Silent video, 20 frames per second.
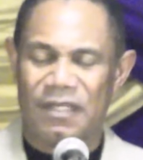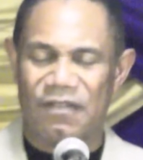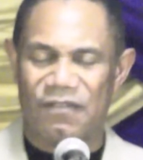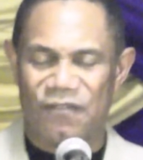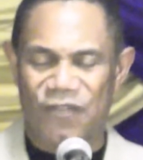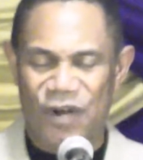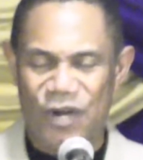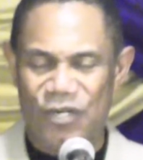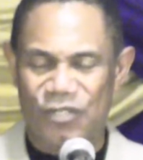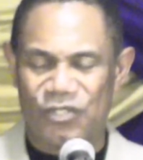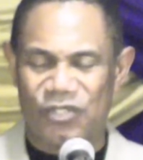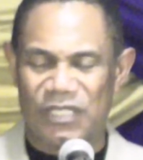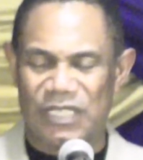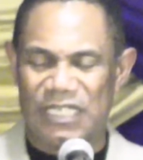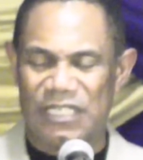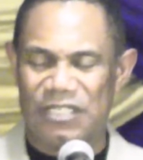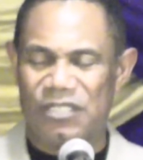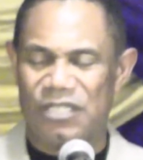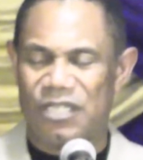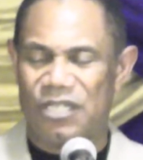The
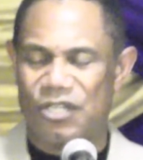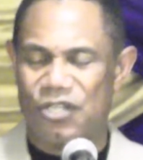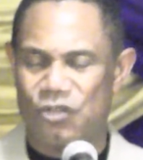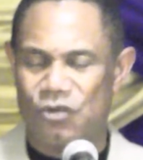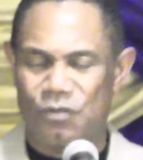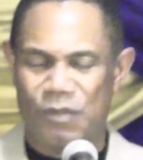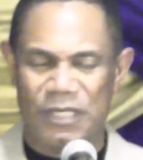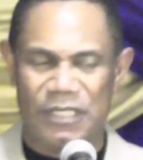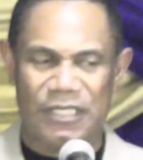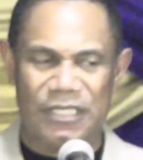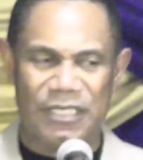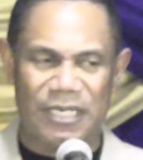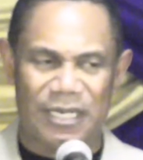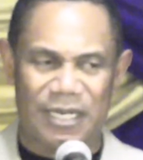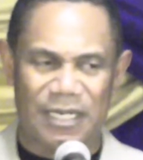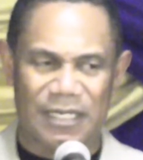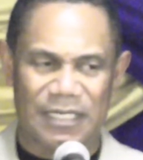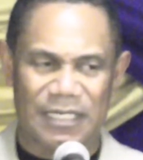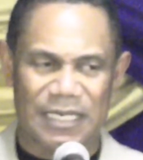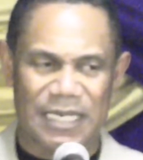first is the human
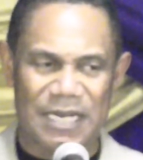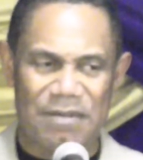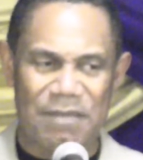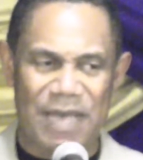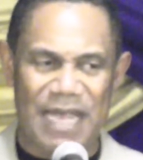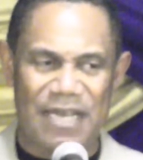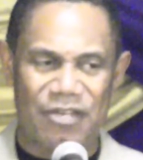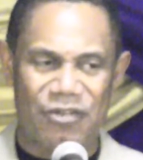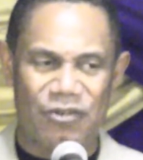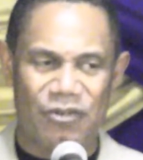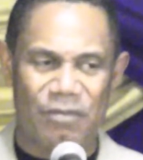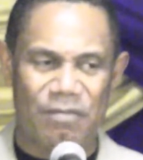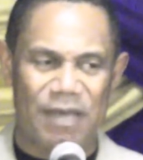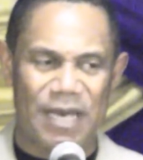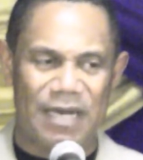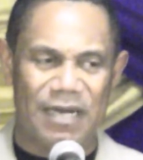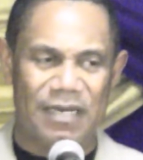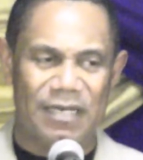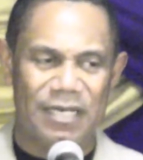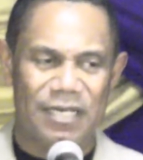tongue. Did anybody do a
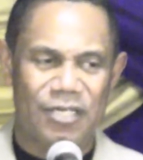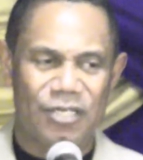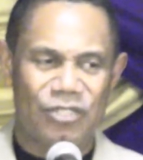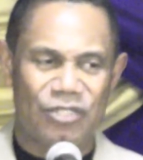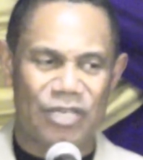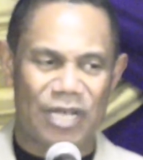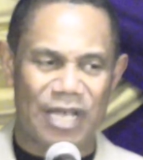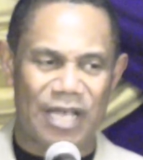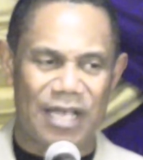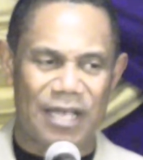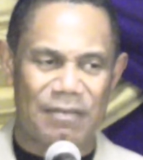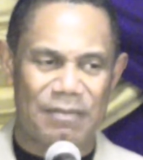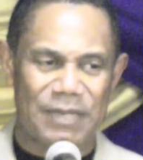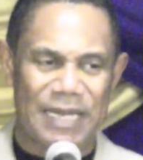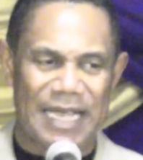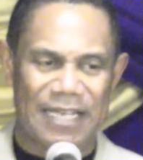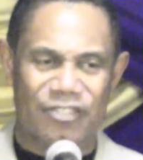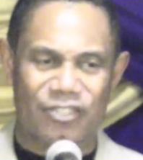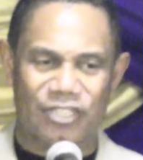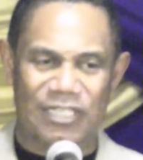better job
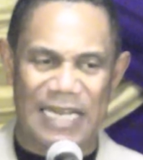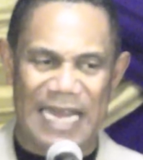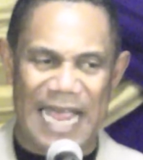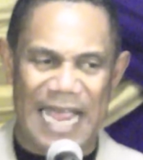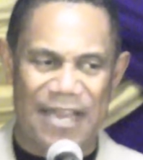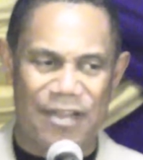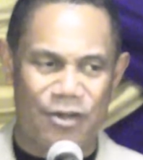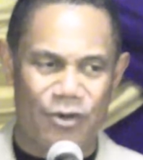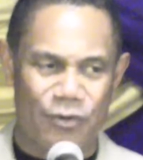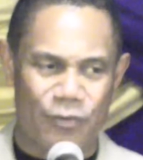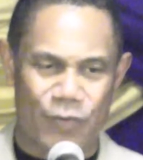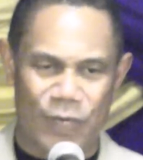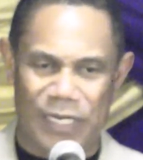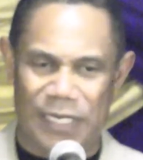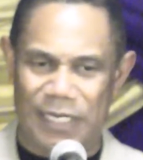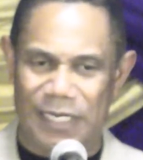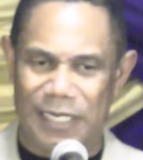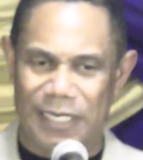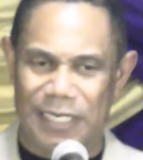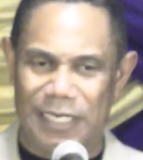not
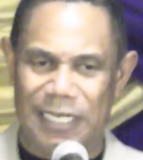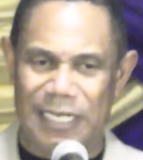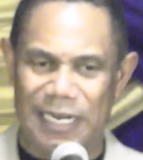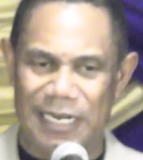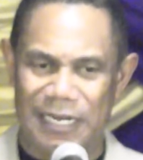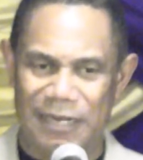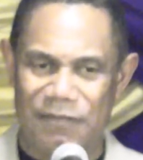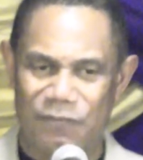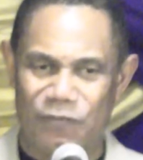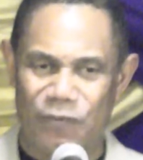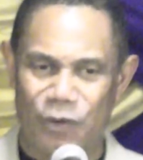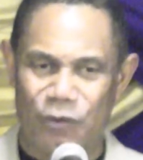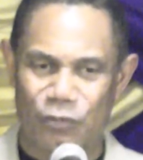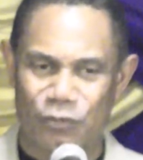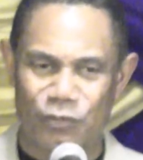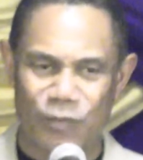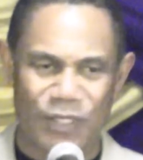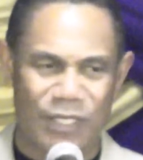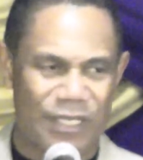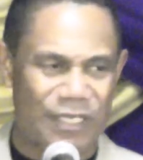slandering and killing
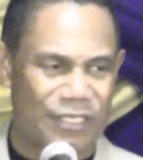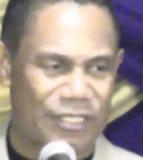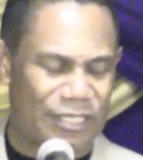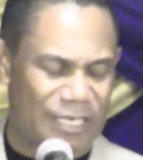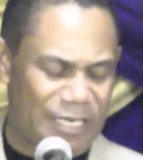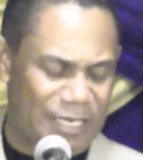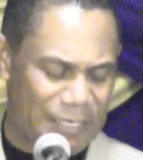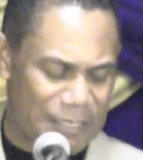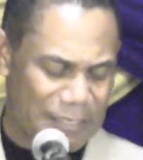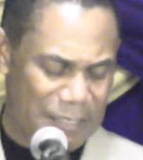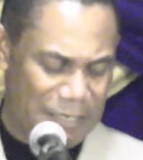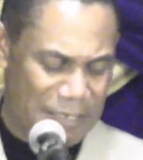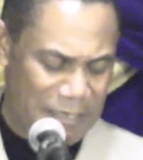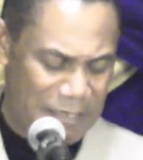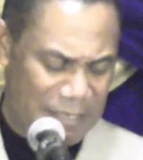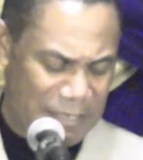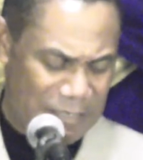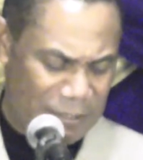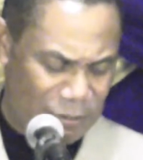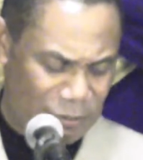folks with your tongue
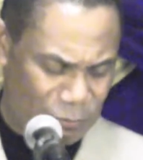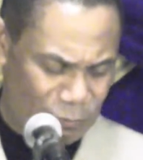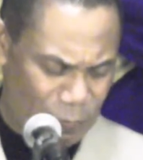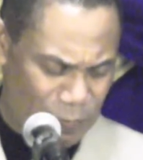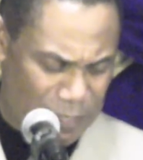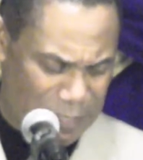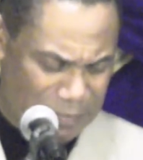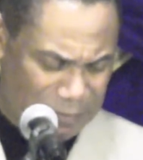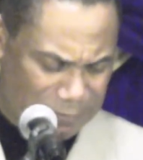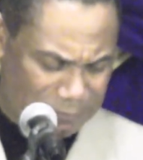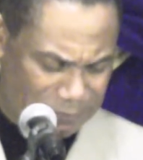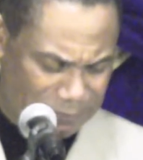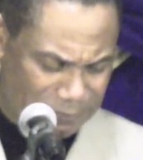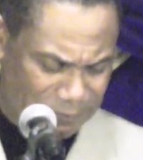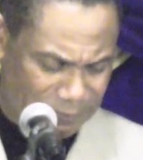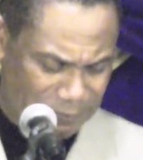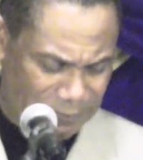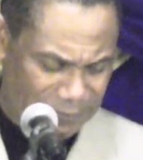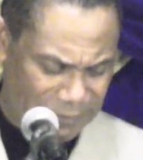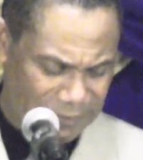this week?
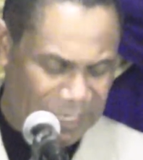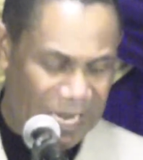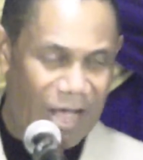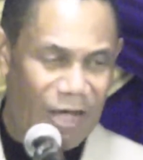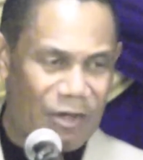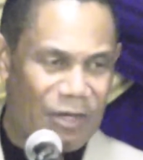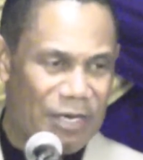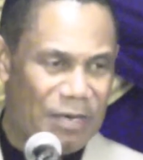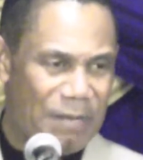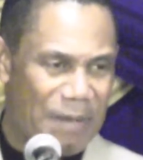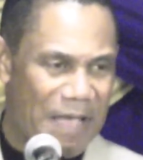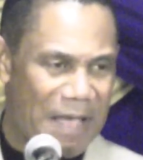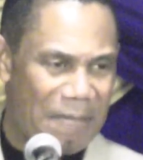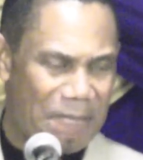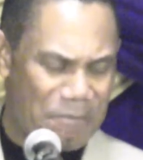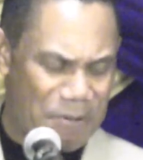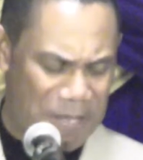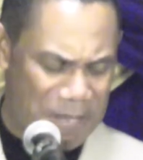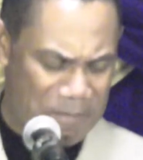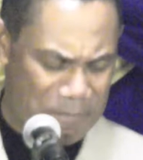Talking
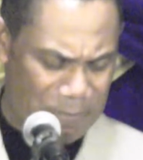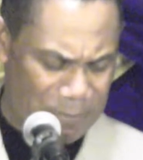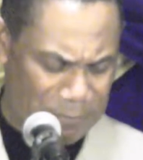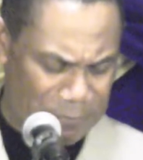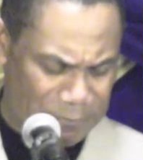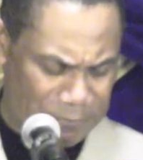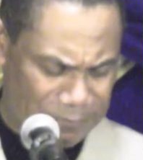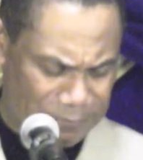about people.